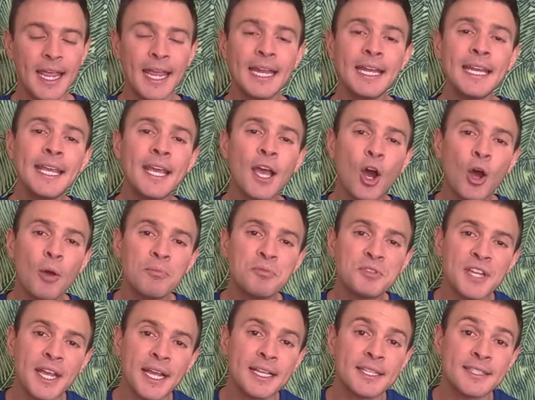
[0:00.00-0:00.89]
any
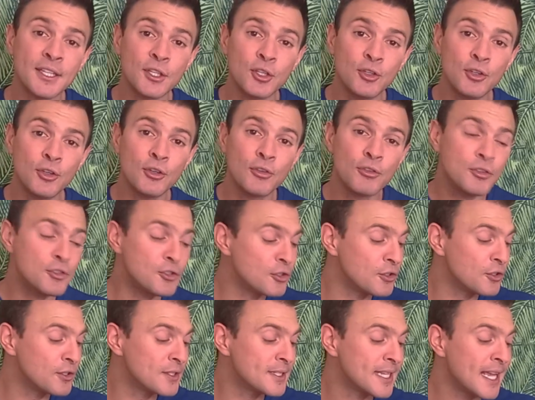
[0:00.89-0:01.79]
objects that you could
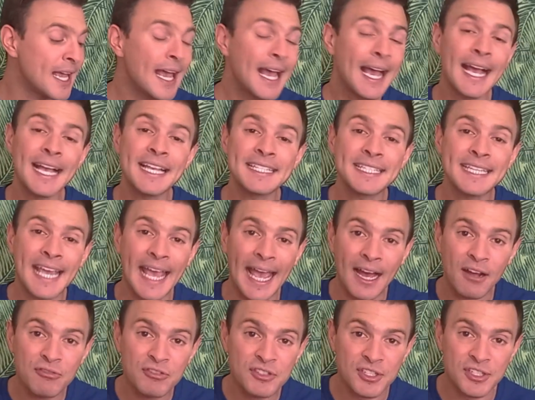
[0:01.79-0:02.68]
use as
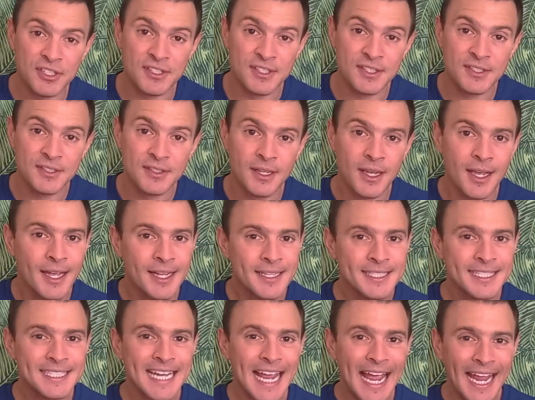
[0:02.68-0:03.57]
counters.
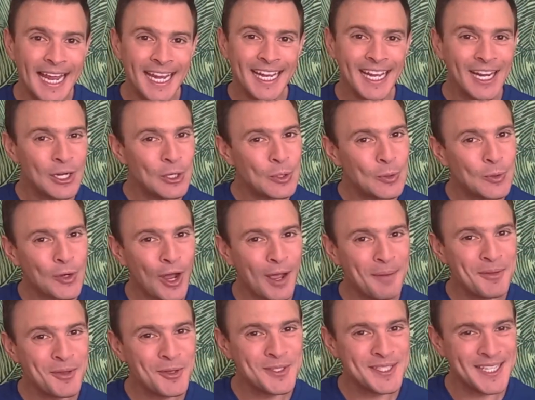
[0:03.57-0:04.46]
Today, look what
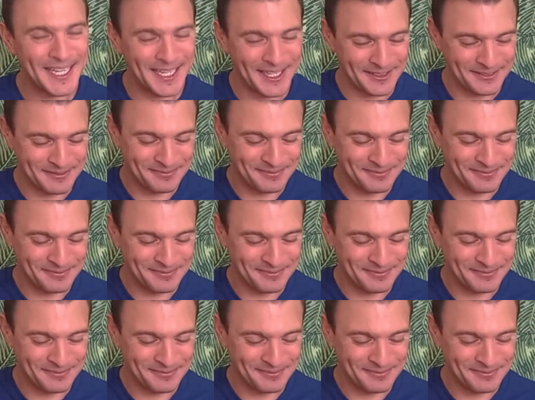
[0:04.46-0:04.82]
I'm using.